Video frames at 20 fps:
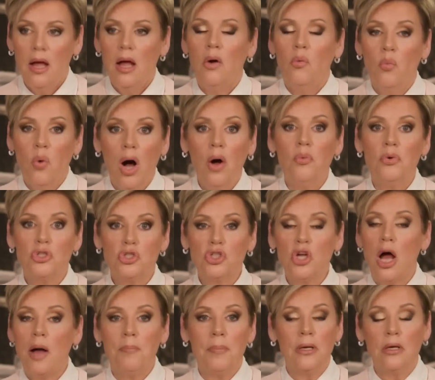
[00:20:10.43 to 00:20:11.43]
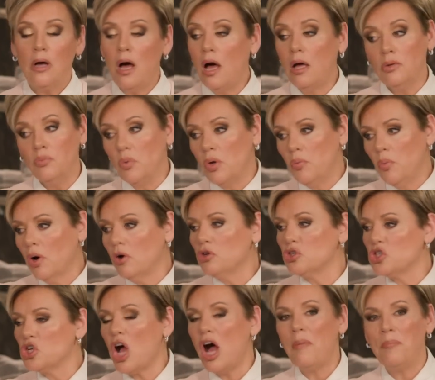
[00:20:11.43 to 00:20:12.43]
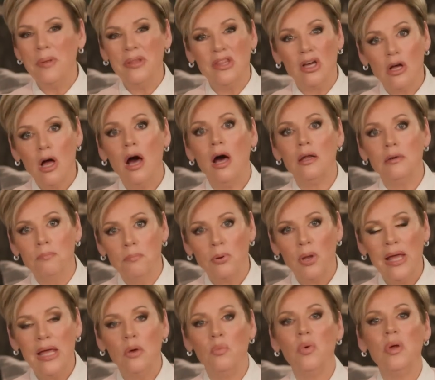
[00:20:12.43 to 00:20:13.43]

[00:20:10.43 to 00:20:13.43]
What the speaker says: What was chopping cotton? We weren't chopping the cotton plant.